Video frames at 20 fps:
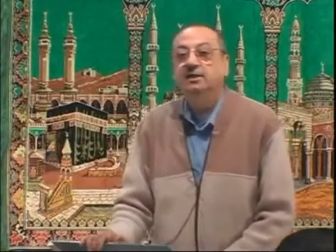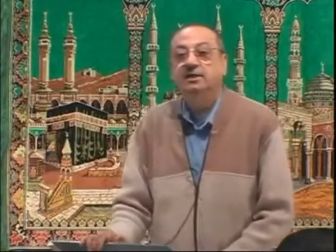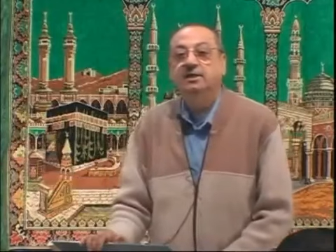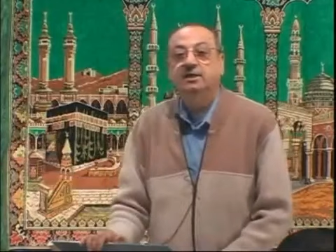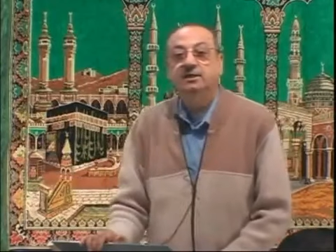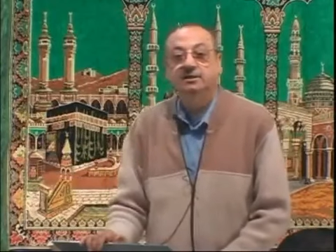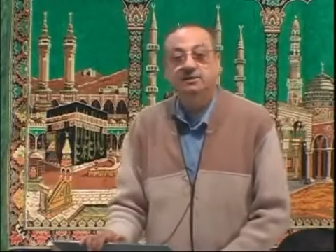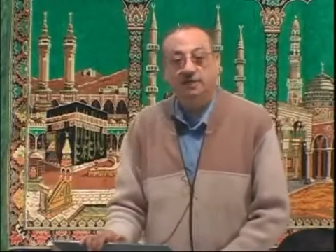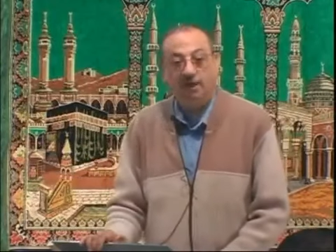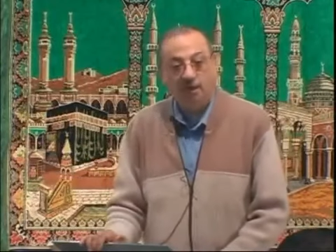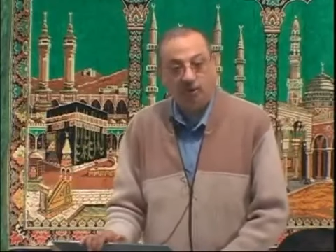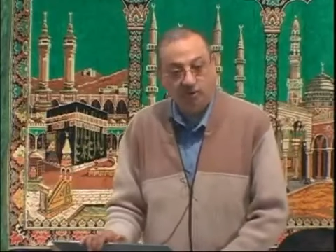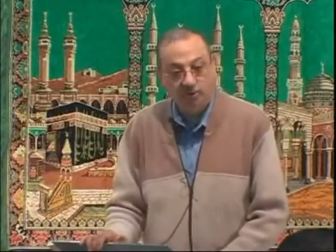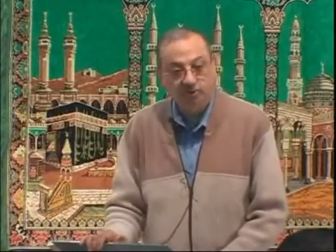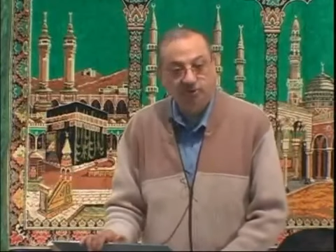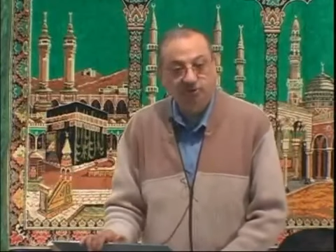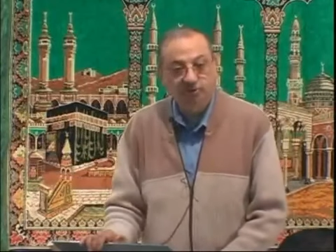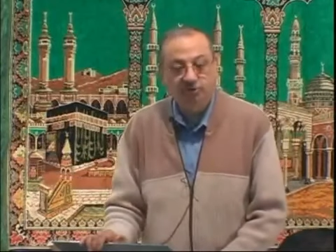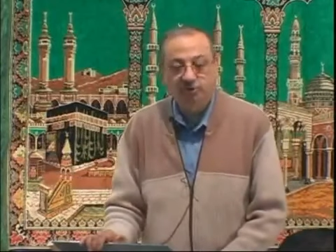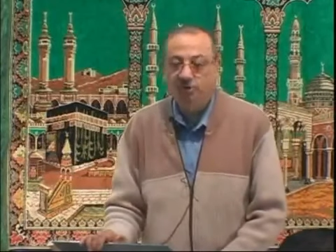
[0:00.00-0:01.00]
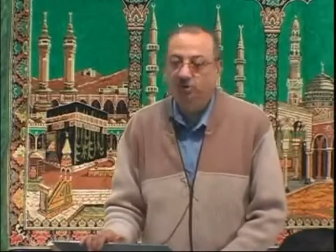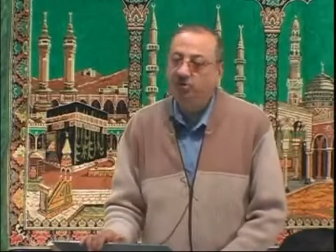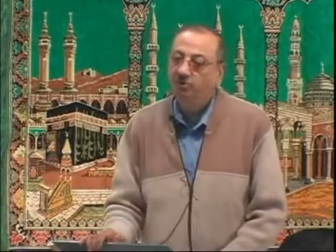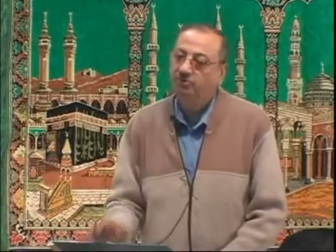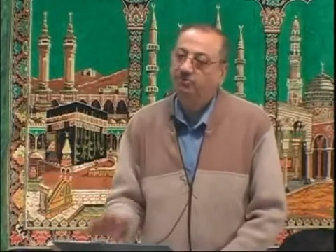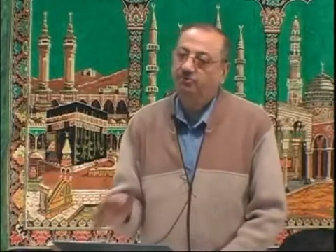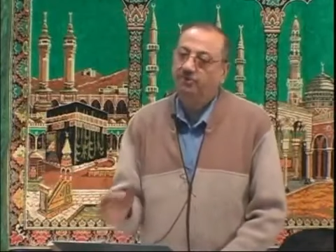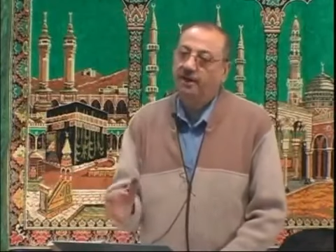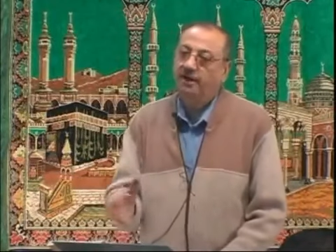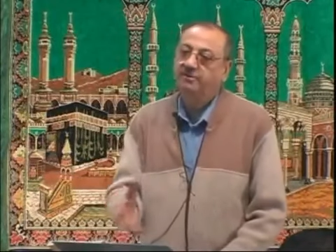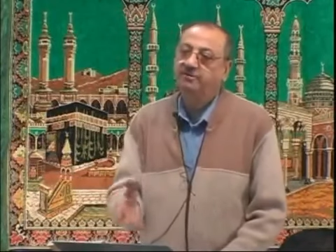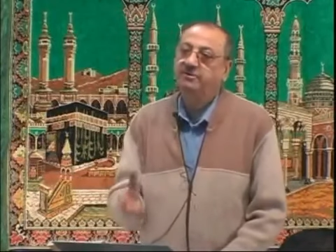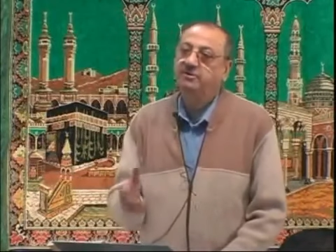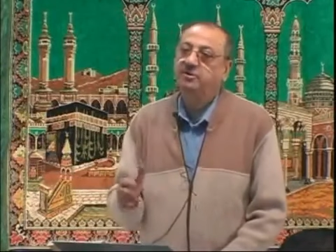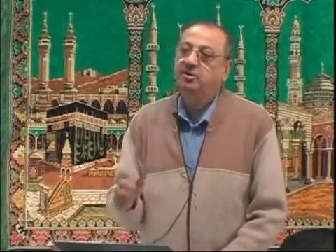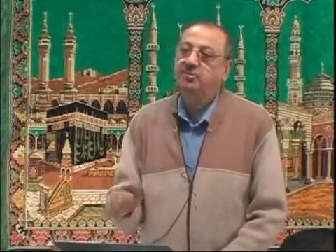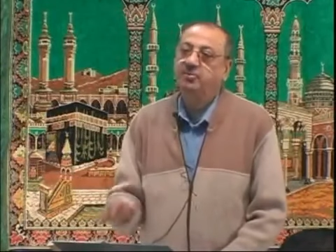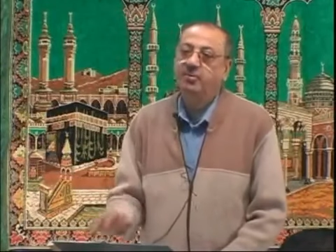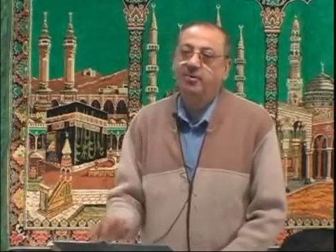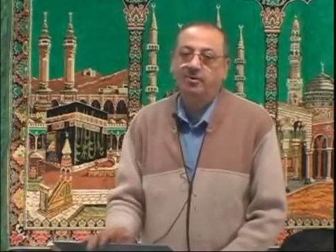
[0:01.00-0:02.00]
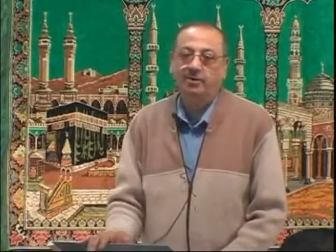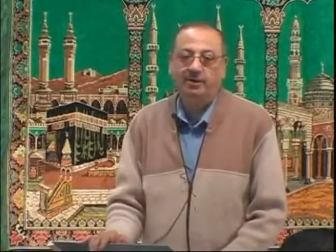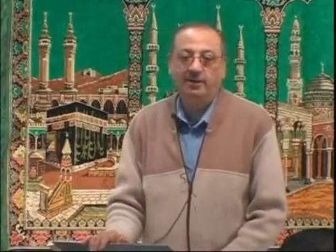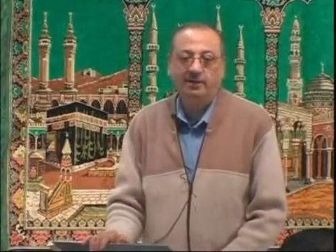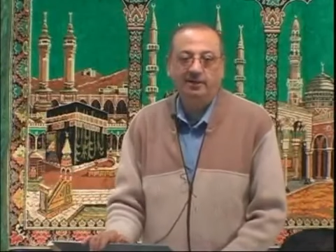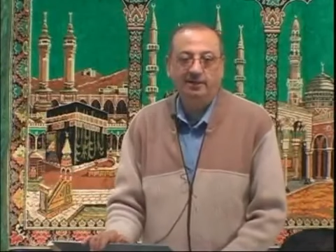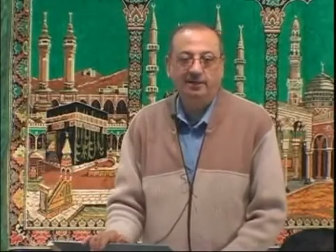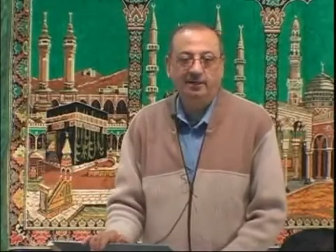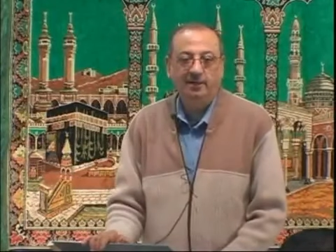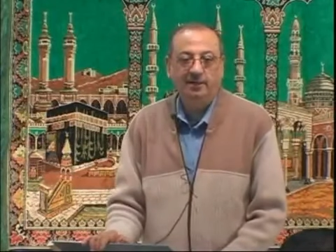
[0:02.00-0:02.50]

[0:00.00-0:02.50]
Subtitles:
yahujju, 5 in your pocket,